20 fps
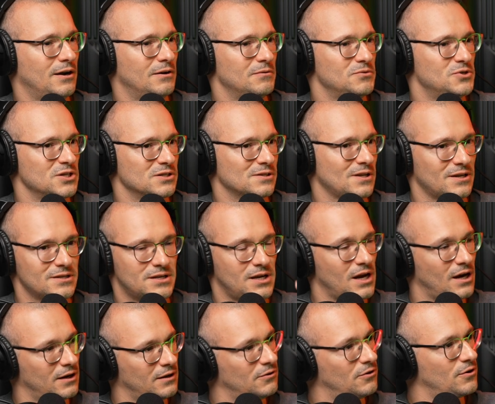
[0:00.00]
just like
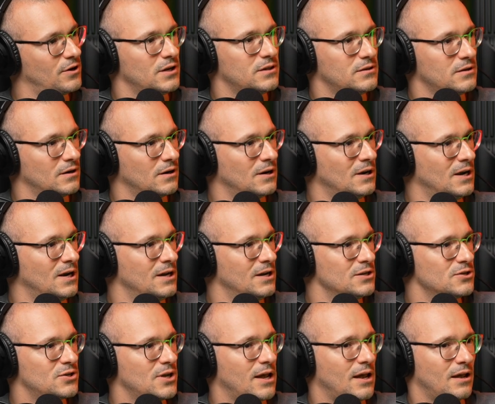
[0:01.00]
scanning the retina
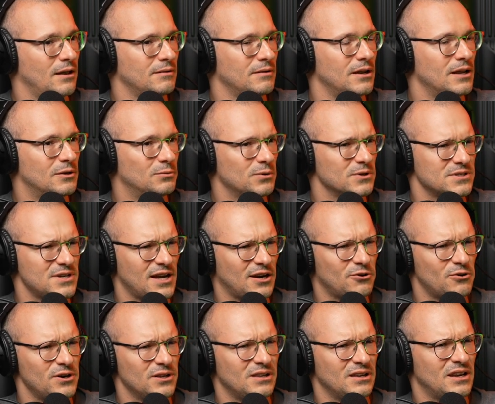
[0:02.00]
and it was
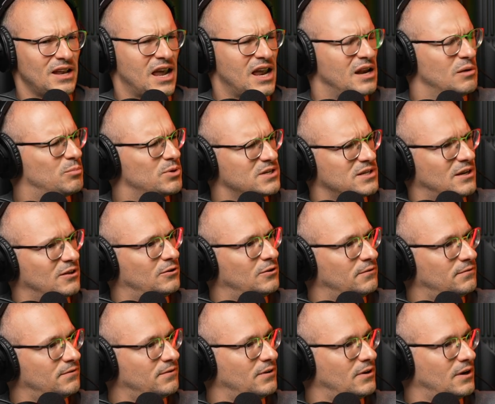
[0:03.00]
accurate in 80%
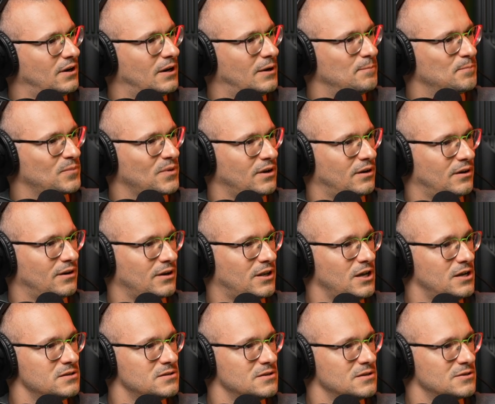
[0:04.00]
of uh, uh,
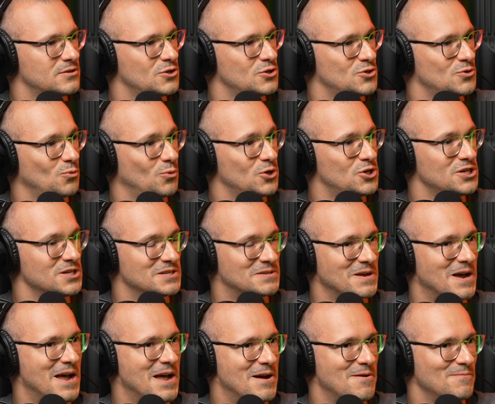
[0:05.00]
cases, which is
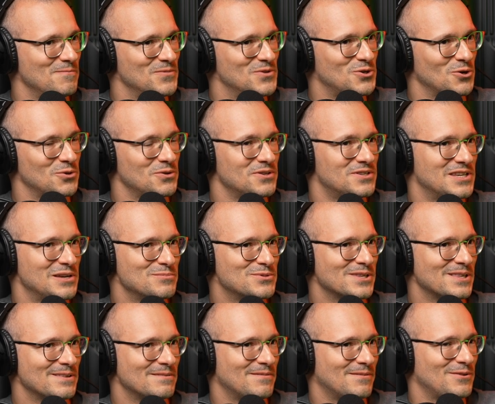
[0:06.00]
interesting. So it
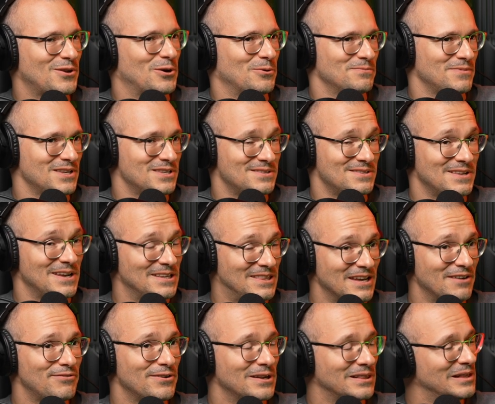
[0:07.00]
seems, you know, it's, it
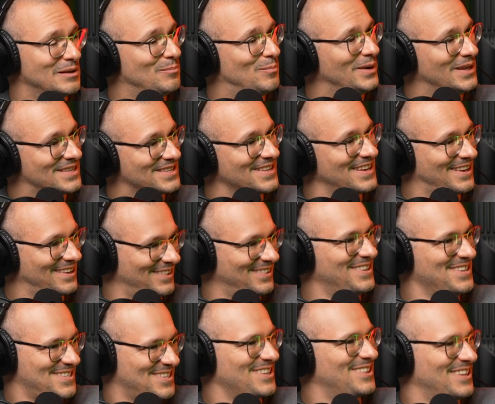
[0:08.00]
definitely beats like
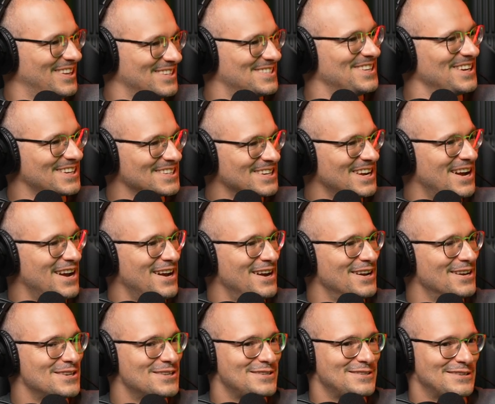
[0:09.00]
the statistics.
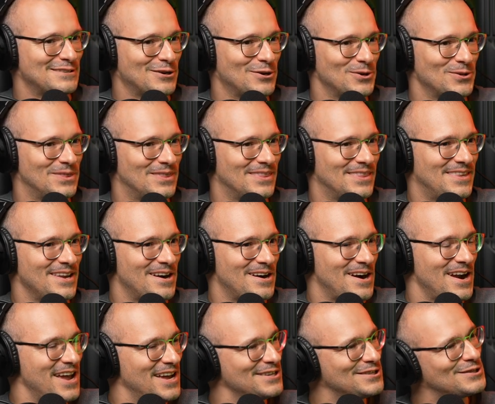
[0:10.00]
Yes. So there
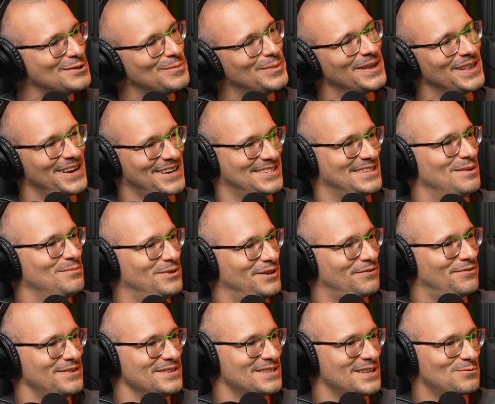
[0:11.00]
has to be like some
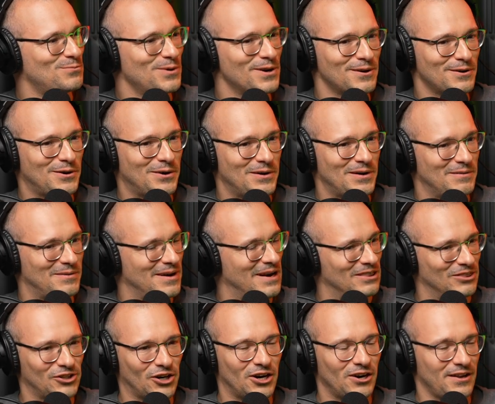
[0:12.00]
difference that we're
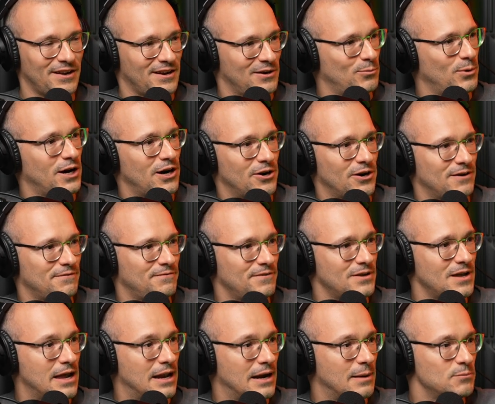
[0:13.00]
entirely unaware of.
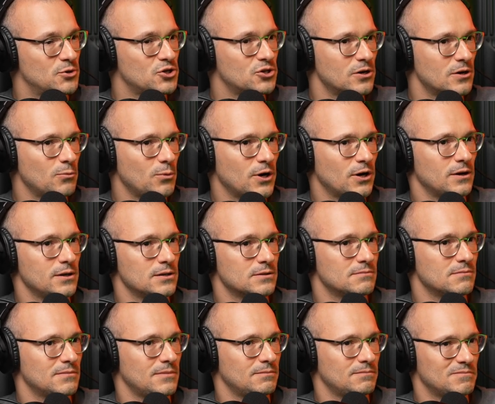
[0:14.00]
And yeah. I'm sure we're going to
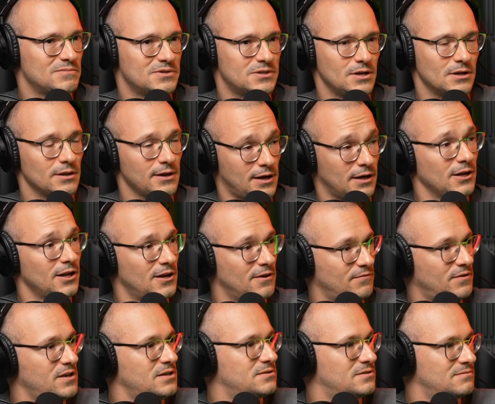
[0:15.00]
see like a lot
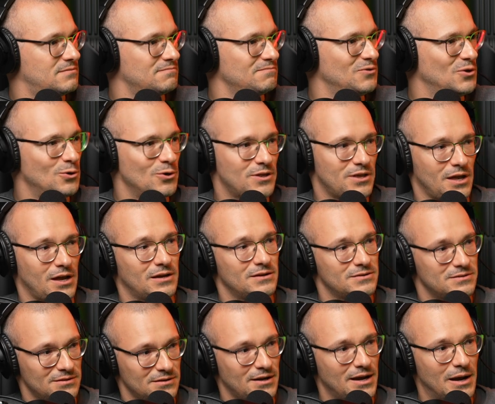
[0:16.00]
of these new
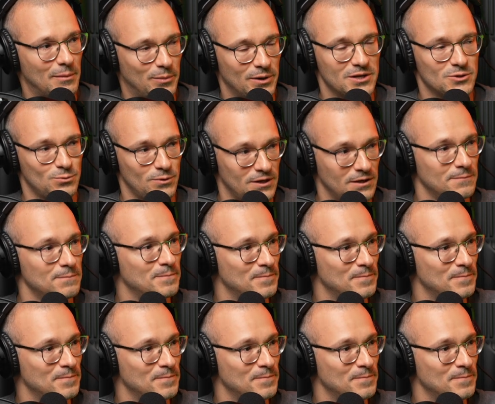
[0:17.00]
things happen as well.